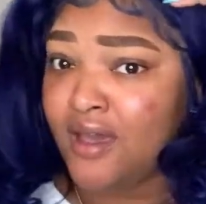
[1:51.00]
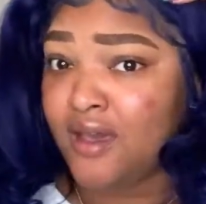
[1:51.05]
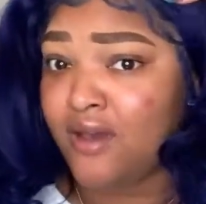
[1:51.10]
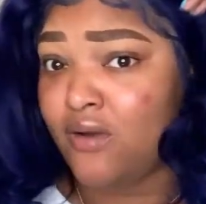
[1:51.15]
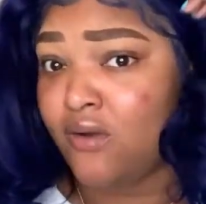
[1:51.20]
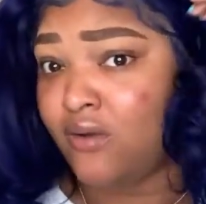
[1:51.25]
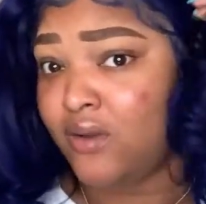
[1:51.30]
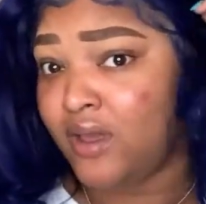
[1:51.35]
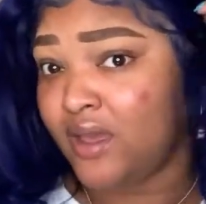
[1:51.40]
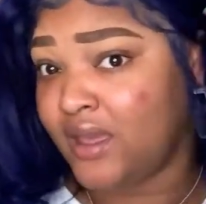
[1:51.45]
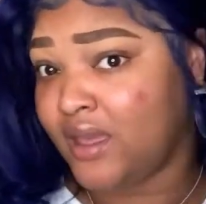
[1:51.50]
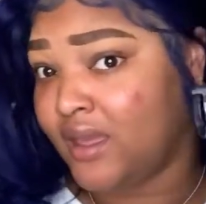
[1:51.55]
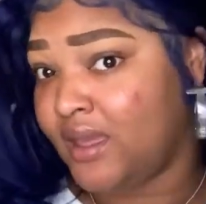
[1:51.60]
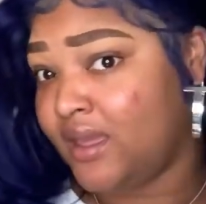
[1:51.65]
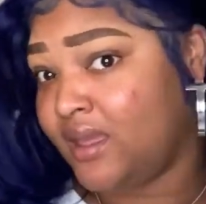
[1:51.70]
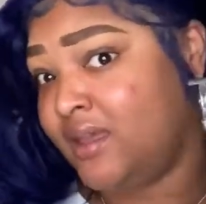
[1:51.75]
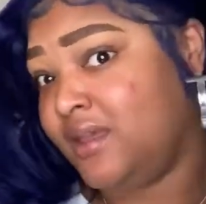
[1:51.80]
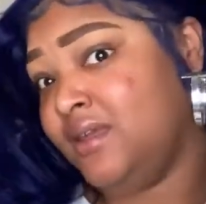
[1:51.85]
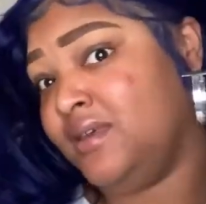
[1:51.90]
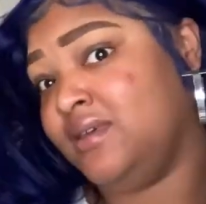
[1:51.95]

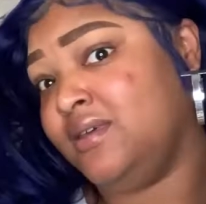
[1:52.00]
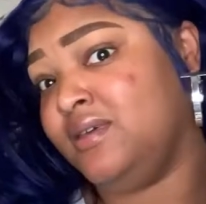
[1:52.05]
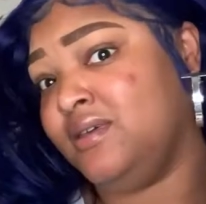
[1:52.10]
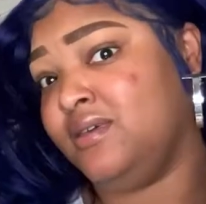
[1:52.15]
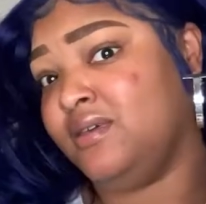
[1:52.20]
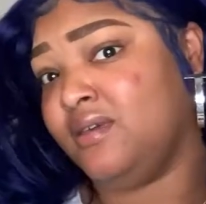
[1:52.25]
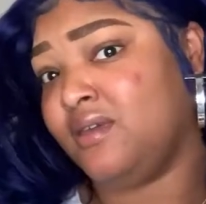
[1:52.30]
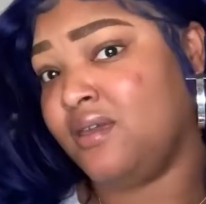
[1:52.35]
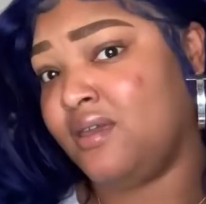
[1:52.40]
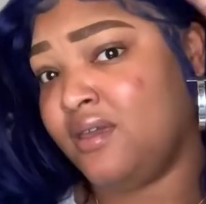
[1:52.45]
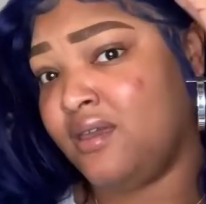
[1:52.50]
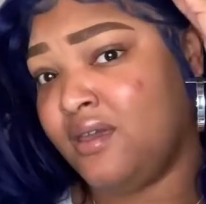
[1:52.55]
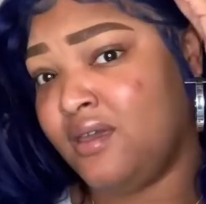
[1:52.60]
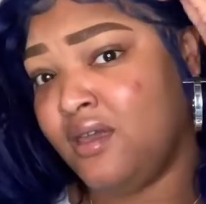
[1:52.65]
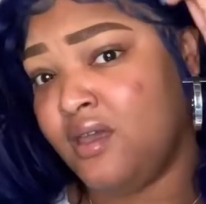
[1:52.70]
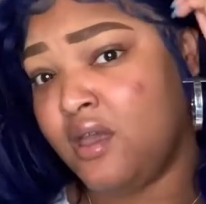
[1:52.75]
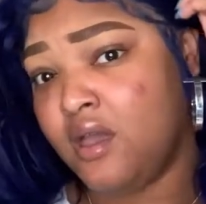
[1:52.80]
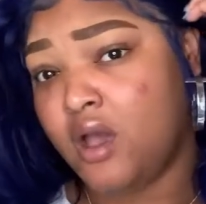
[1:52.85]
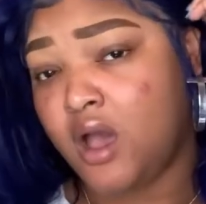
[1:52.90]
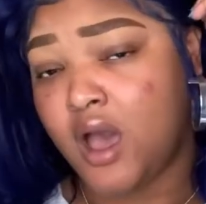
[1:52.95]
Okay.
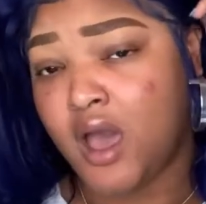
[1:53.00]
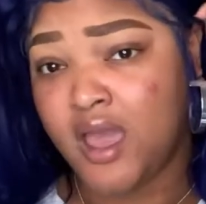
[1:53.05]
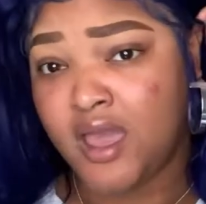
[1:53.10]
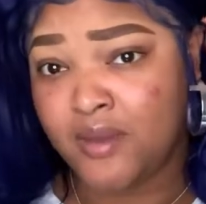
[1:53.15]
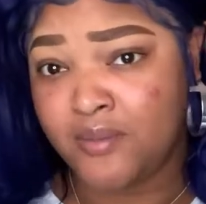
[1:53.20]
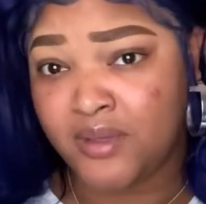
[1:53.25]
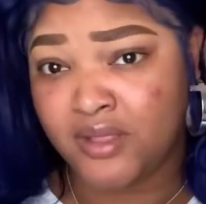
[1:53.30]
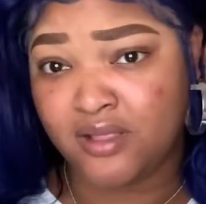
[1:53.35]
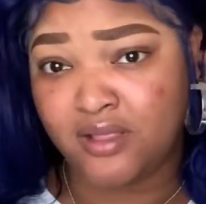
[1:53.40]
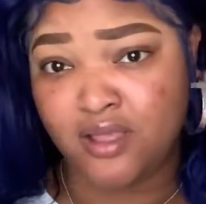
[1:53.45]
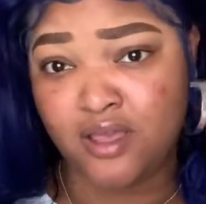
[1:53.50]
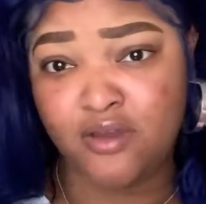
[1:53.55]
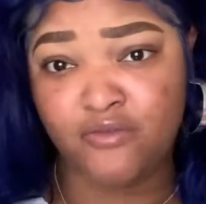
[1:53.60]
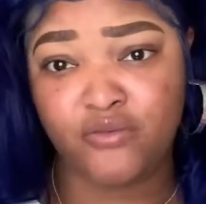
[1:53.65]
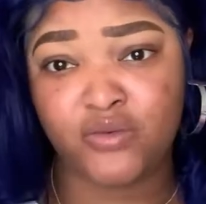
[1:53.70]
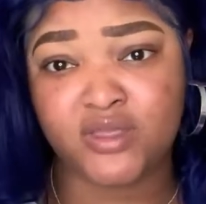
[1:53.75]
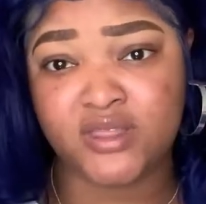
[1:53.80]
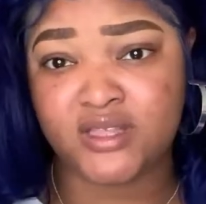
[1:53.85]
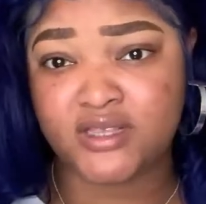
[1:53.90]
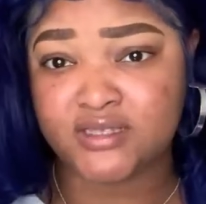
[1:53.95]
I am in love
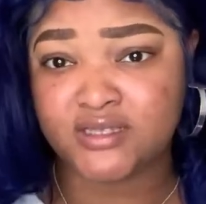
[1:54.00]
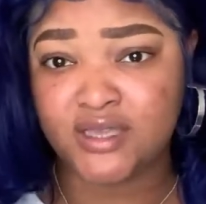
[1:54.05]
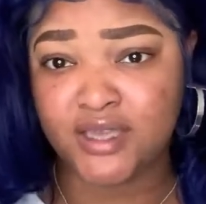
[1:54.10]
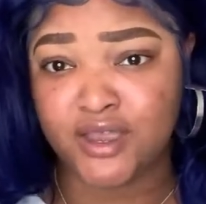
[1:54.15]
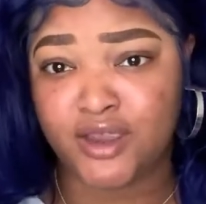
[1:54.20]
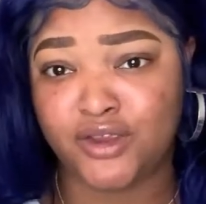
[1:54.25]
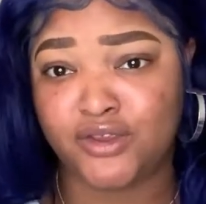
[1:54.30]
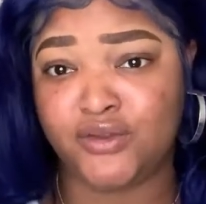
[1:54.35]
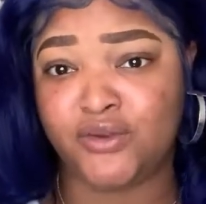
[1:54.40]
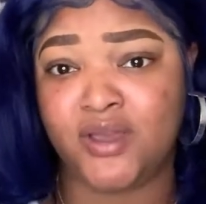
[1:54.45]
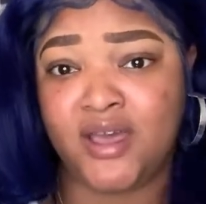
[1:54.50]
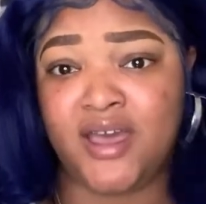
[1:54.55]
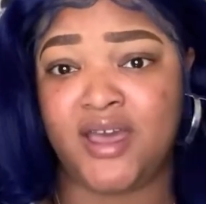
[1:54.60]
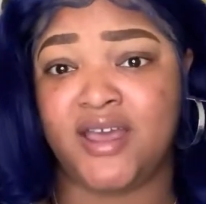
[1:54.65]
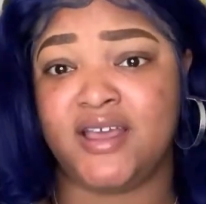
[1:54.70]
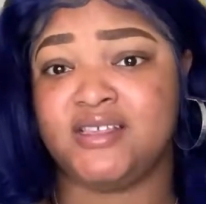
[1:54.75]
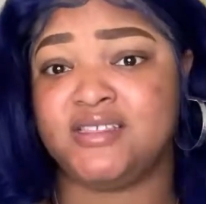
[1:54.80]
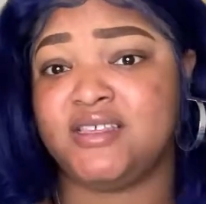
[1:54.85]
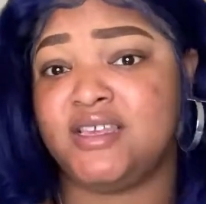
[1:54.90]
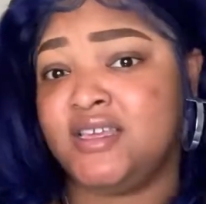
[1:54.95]
with this hair, you
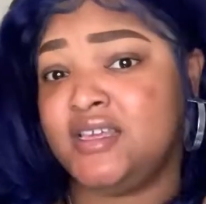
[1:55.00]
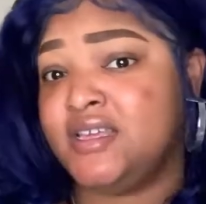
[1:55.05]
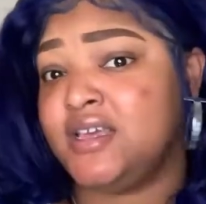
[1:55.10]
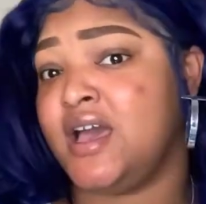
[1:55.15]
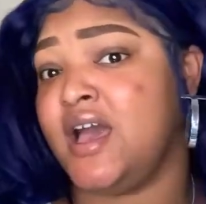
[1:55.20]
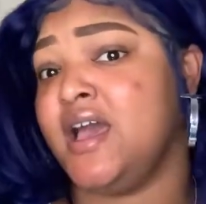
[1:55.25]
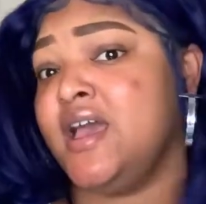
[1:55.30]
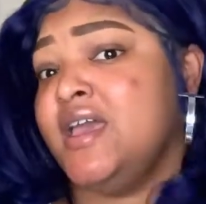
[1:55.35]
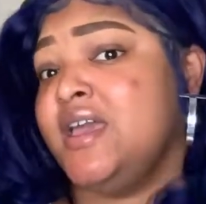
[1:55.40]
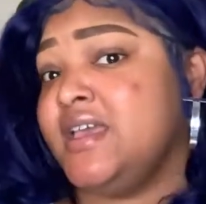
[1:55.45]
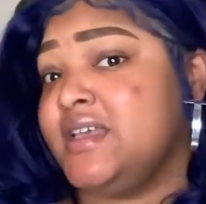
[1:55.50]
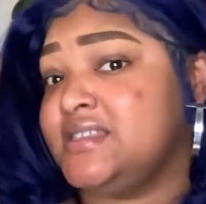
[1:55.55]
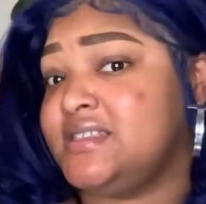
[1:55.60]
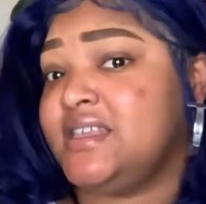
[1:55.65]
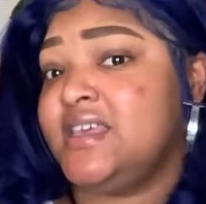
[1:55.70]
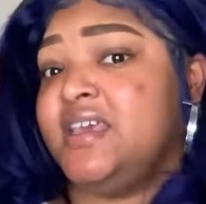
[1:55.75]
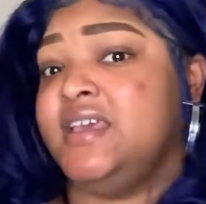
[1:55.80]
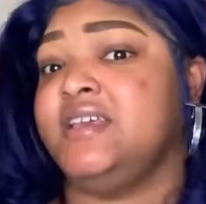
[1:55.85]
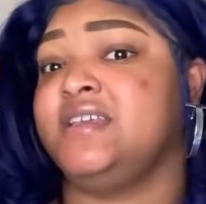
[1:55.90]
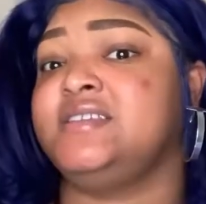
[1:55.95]
guys. It is
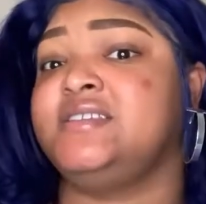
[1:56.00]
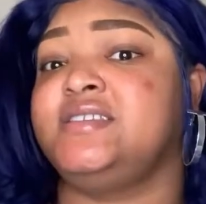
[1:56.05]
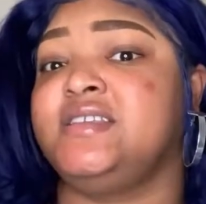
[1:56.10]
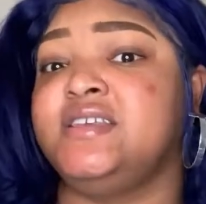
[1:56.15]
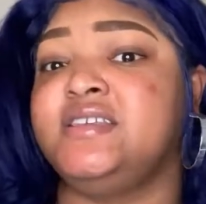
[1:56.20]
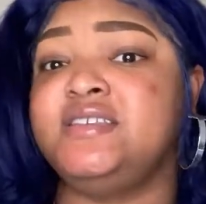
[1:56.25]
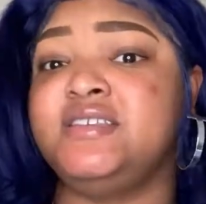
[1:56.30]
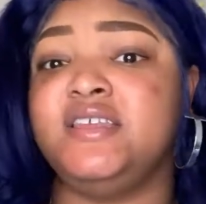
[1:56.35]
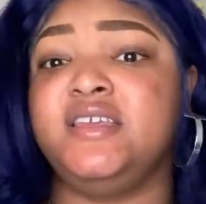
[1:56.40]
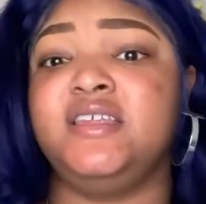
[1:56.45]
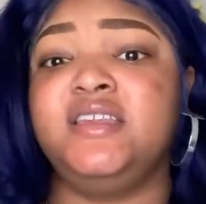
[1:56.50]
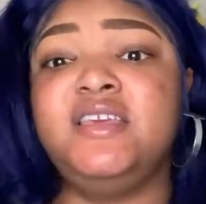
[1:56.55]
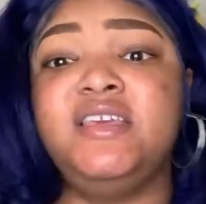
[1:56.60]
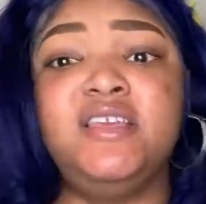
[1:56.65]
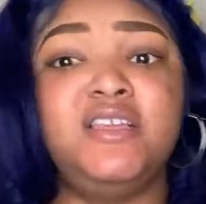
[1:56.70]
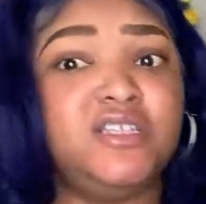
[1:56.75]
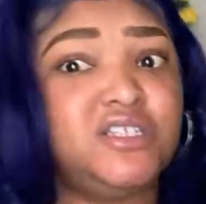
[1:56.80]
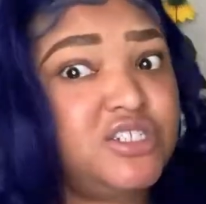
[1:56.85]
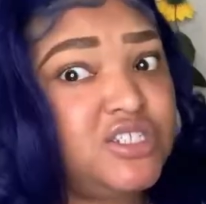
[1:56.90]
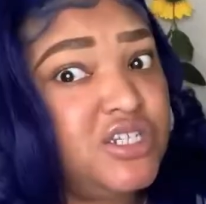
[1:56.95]
a 16
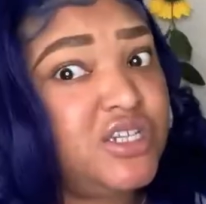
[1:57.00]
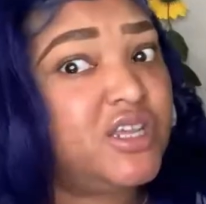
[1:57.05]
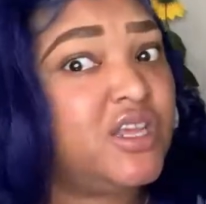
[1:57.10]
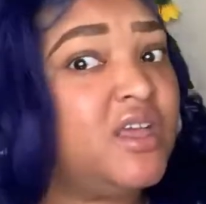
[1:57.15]
inch,